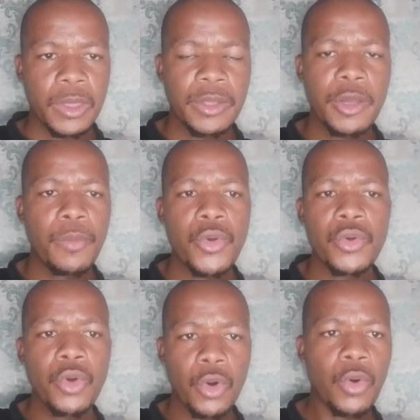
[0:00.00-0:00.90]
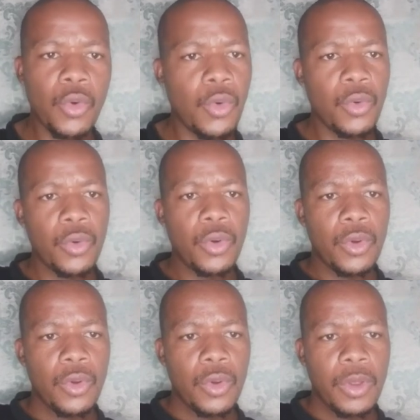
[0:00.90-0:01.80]
The more you grow,
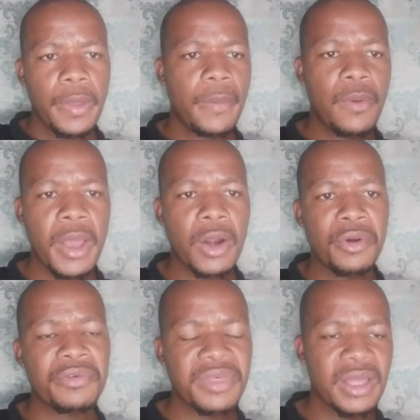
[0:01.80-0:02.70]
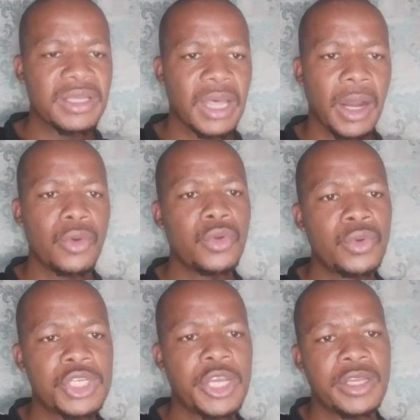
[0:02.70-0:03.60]
the more a lot of things around
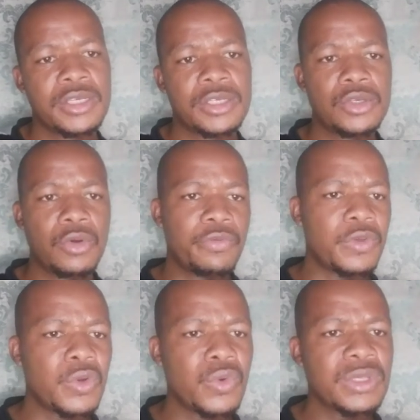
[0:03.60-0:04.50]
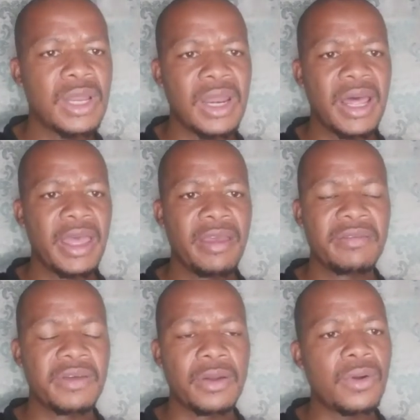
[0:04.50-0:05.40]
you change. Your views in
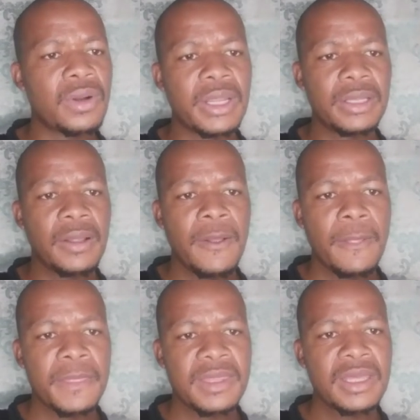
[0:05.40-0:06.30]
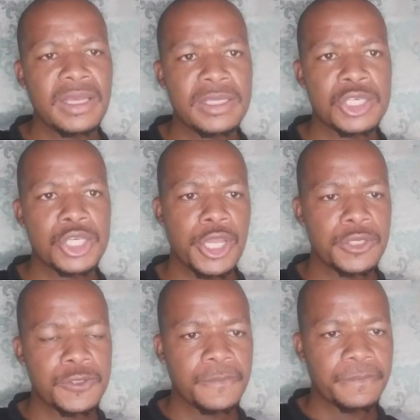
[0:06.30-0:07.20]
life and all that, things
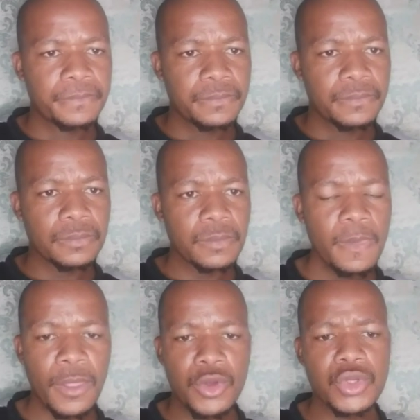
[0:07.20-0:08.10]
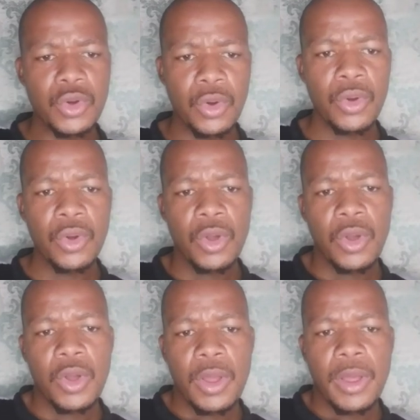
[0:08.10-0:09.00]
change. So
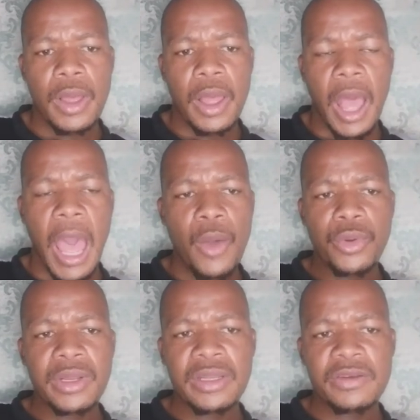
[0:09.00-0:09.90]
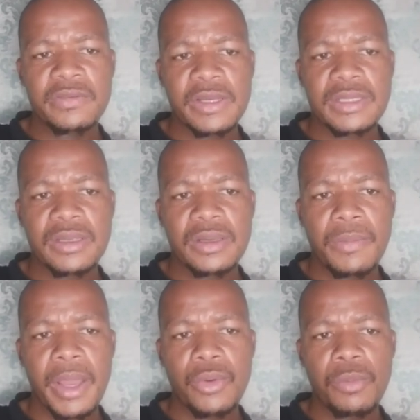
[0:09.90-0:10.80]
I wouldn't invest in
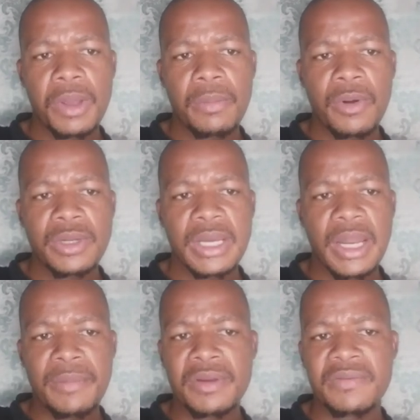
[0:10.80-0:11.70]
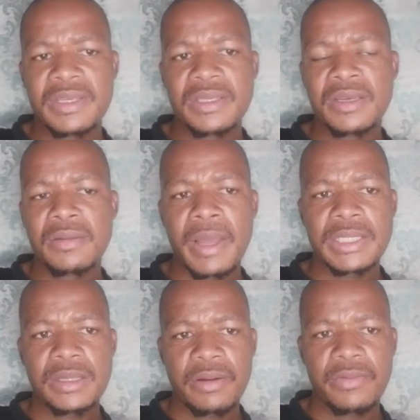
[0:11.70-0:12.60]
my woman more than I'm investing in
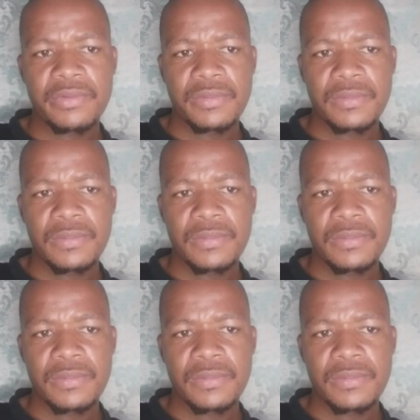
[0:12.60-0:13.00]
myself.